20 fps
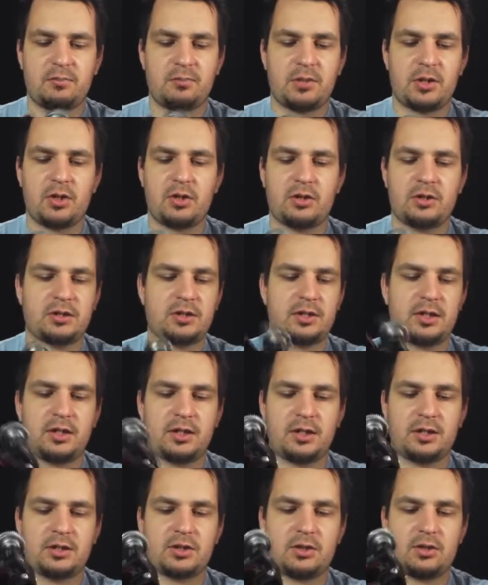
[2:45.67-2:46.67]
because
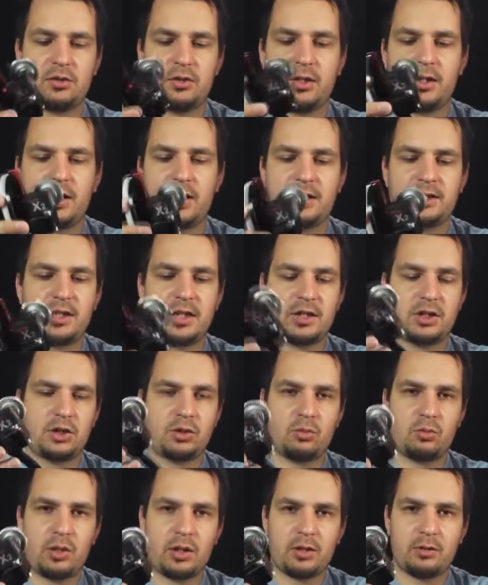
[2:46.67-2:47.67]
it's only attached to
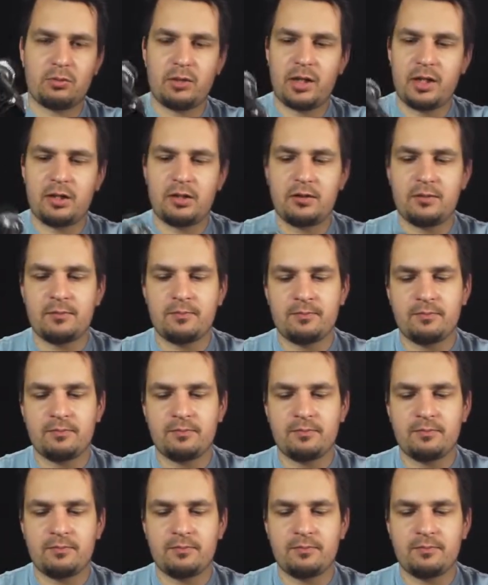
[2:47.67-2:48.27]
one rail.